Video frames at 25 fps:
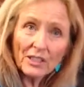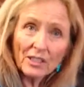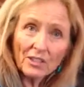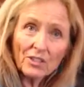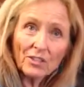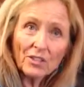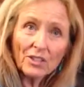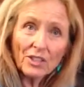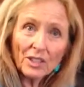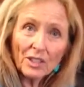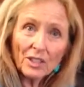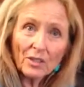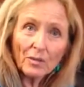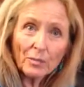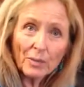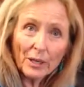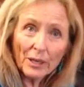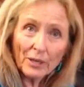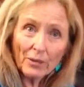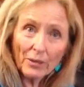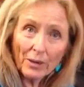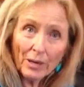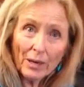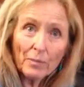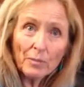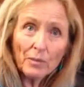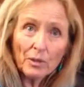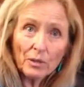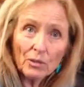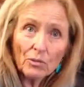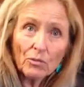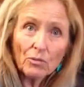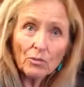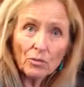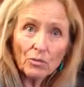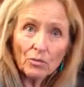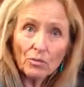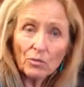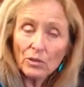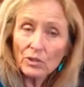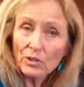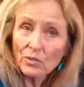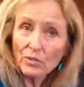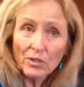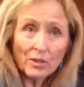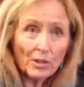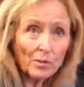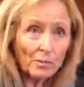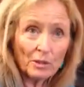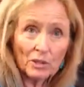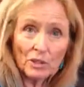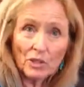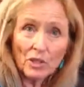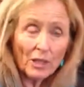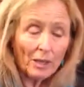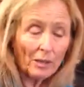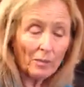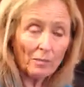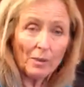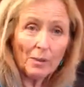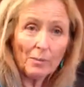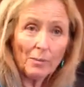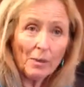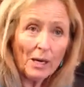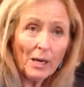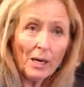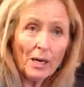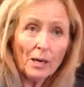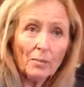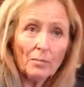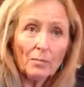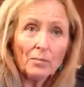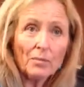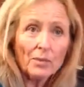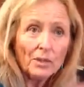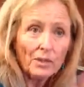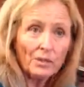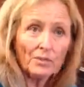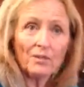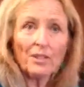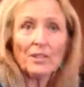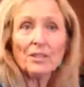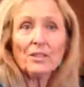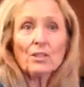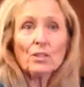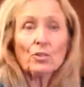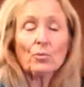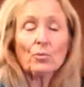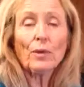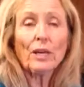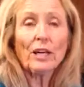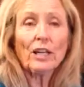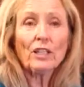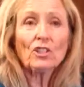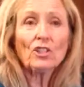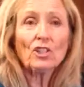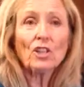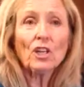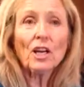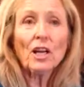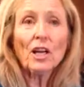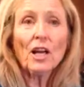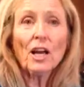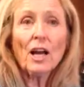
Now you think of my grandma, who was very much like my mom, lived on ranch.